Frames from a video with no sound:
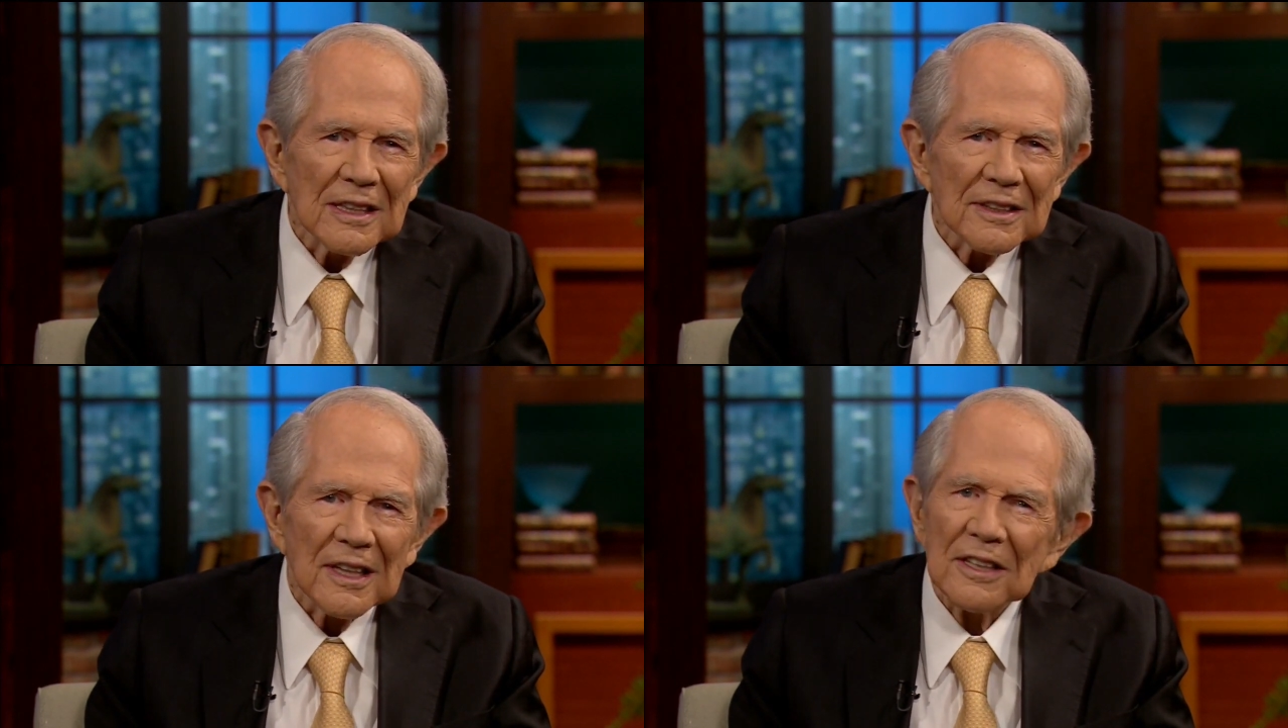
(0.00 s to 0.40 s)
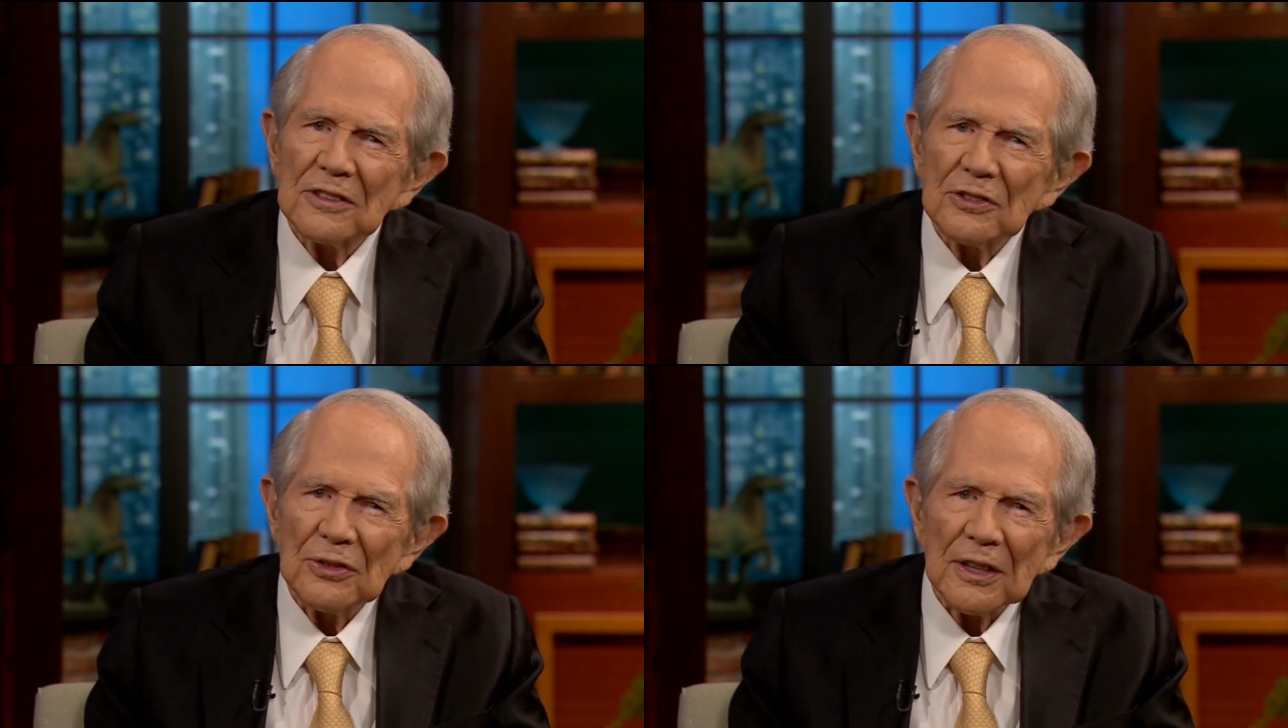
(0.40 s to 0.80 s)

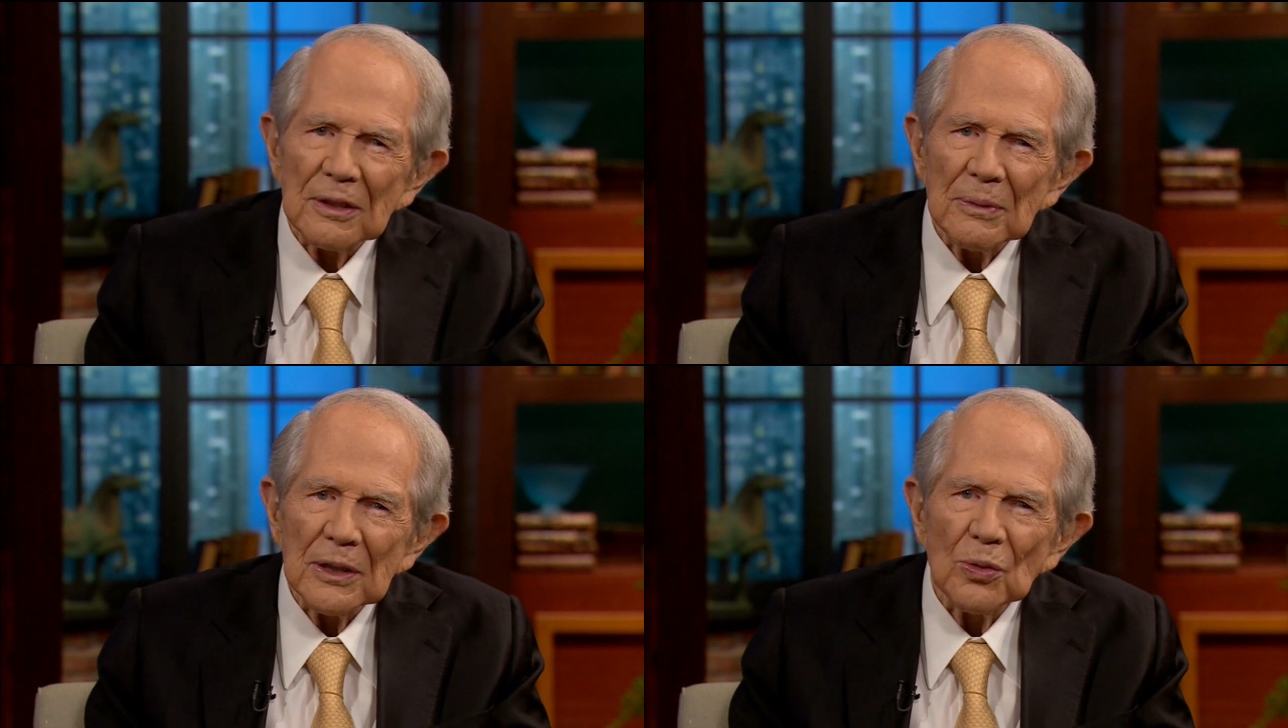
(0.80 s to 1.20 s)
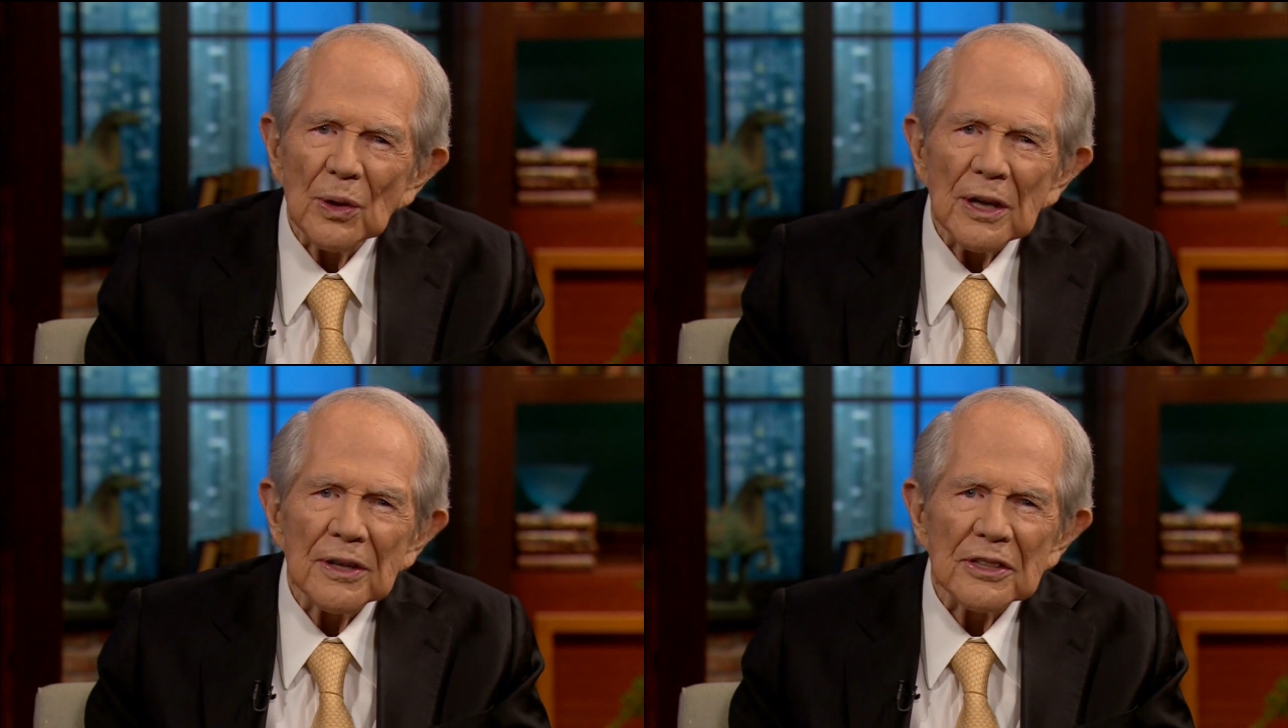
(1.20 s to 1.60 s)
Doctors recommend
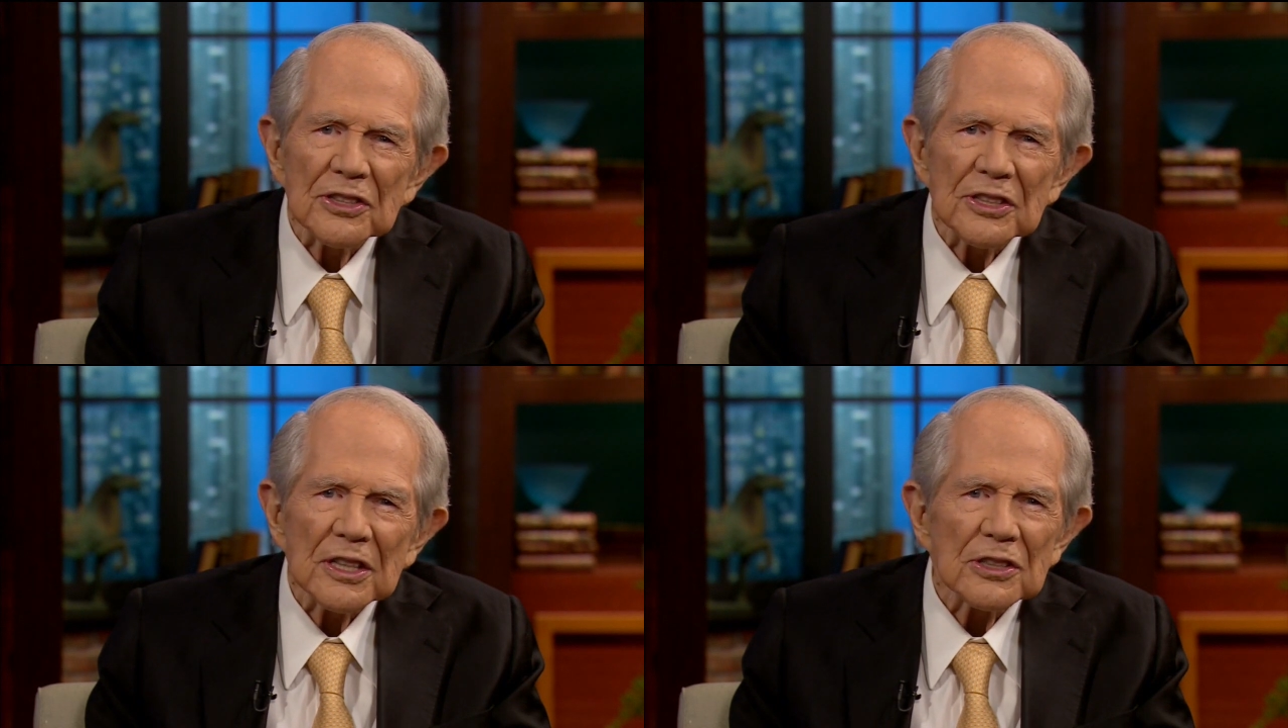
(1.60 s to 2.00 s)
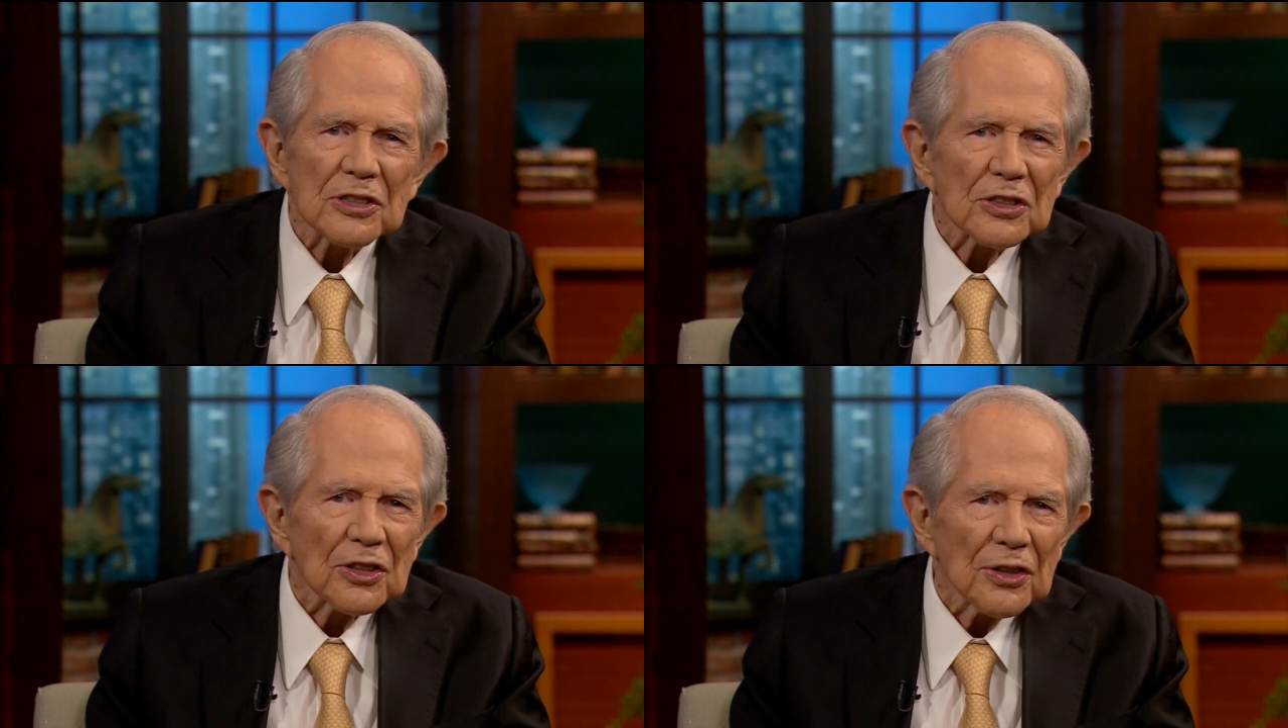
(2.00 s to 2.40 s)
wearing
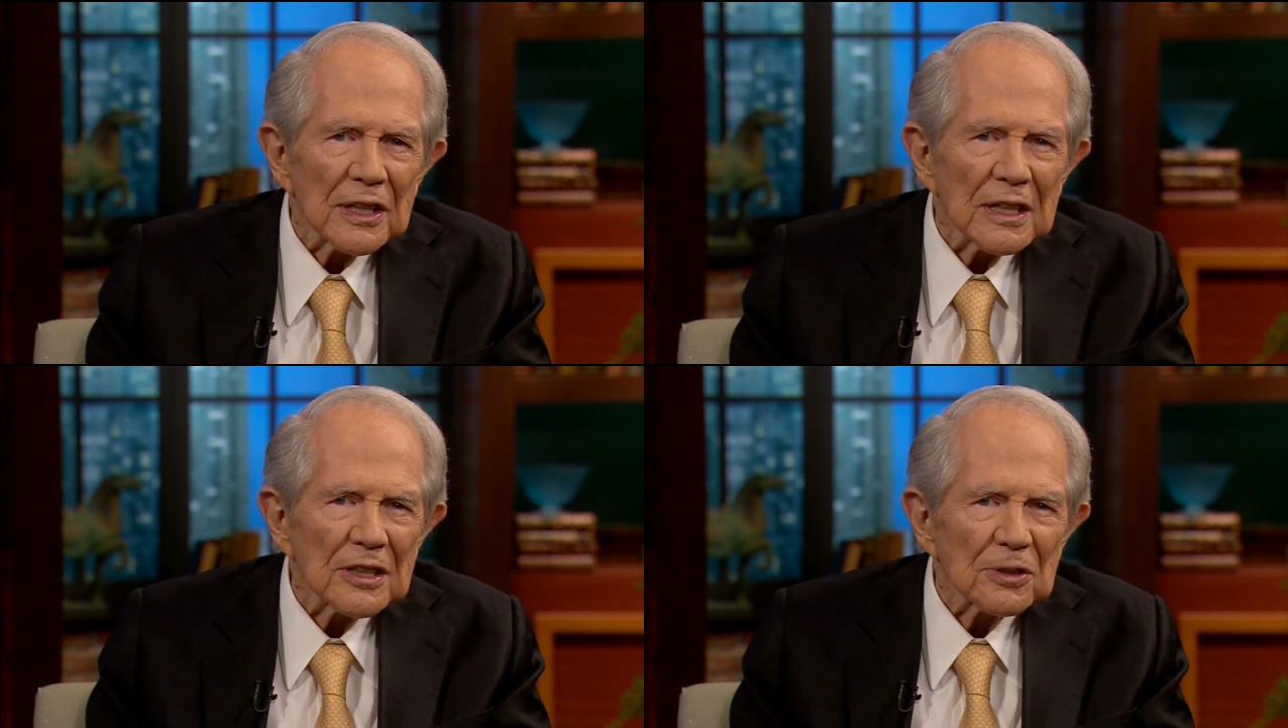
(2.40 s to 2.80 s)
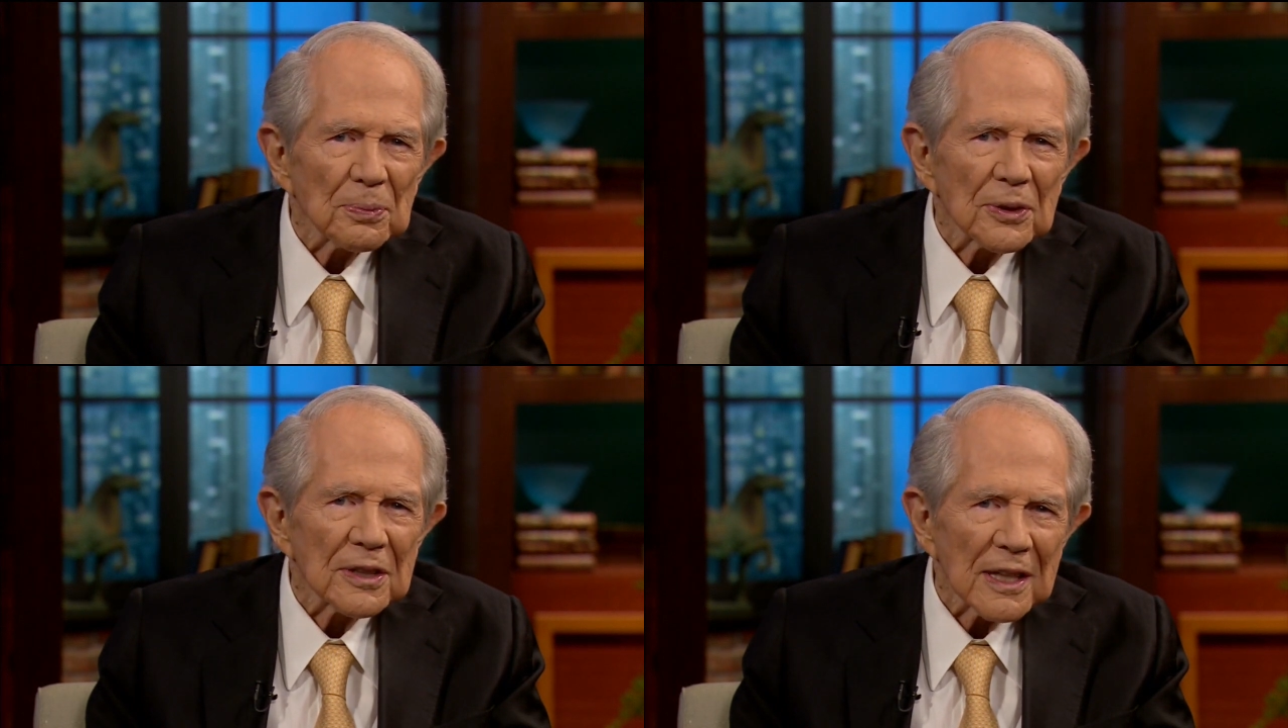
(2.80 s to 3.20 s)
sunscreen as
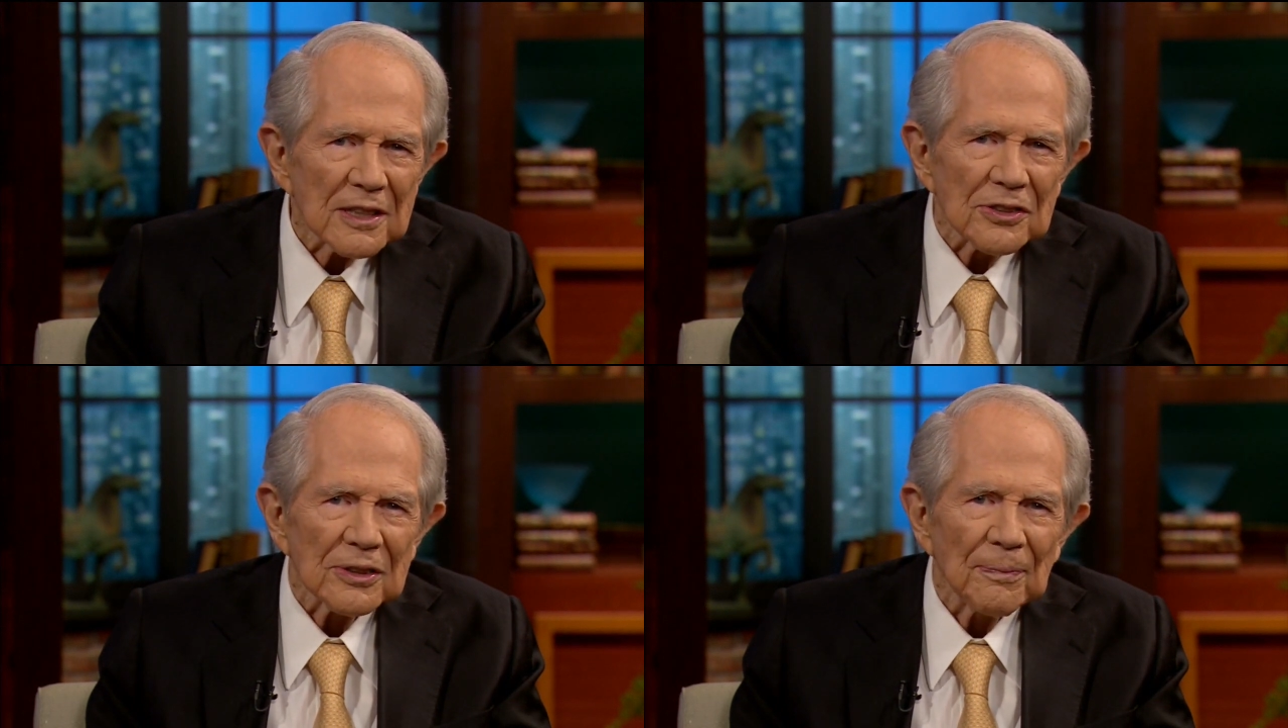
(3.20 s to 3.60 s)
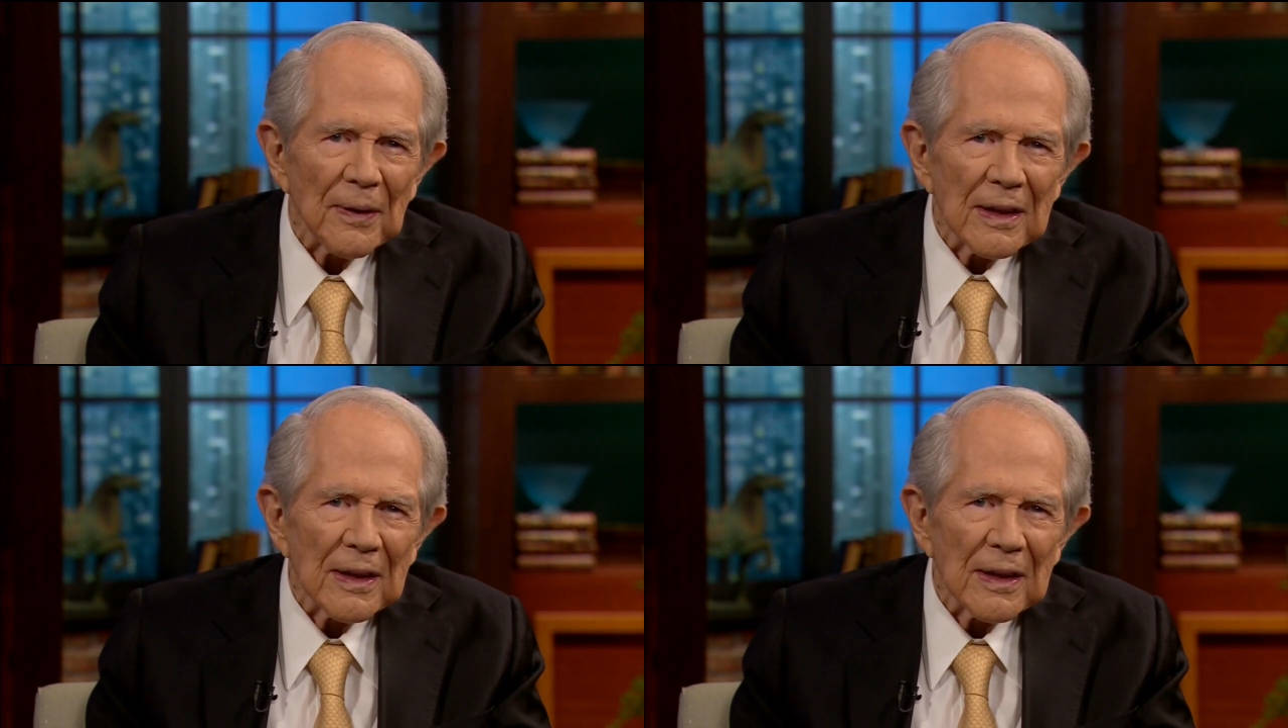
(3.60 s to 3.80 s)
protection.